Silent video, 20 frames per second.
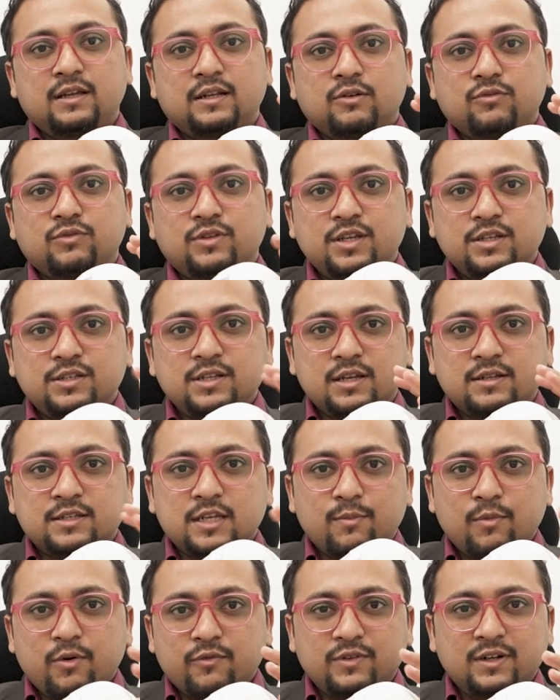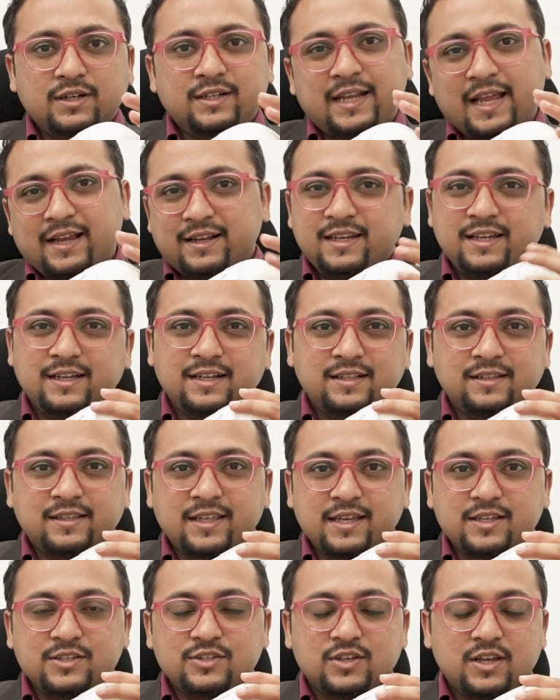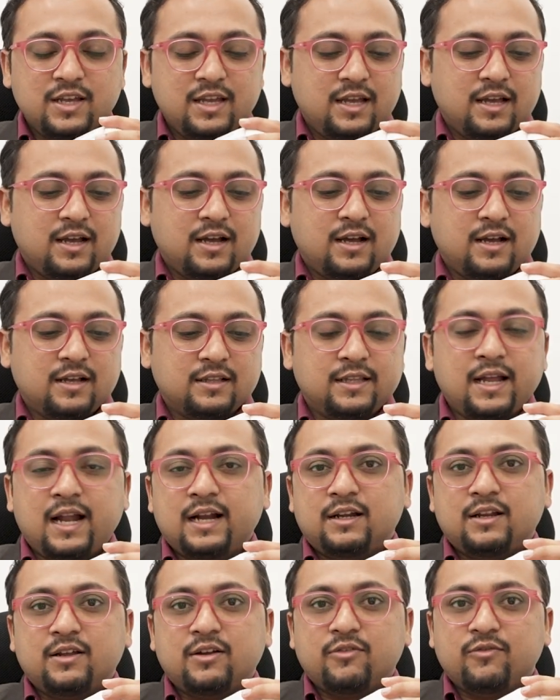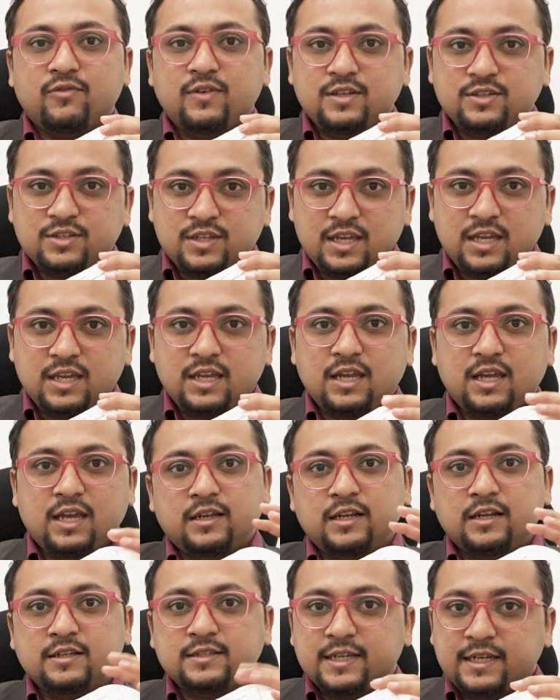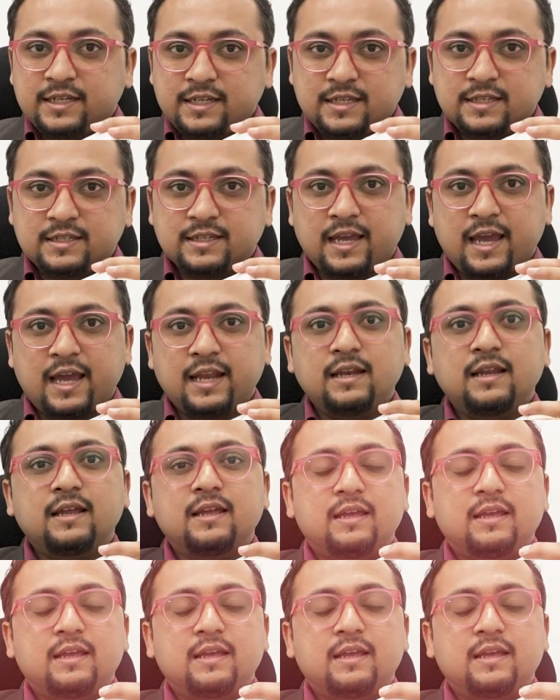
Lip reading: Now, these are some of the technical things that we see in a CT scan.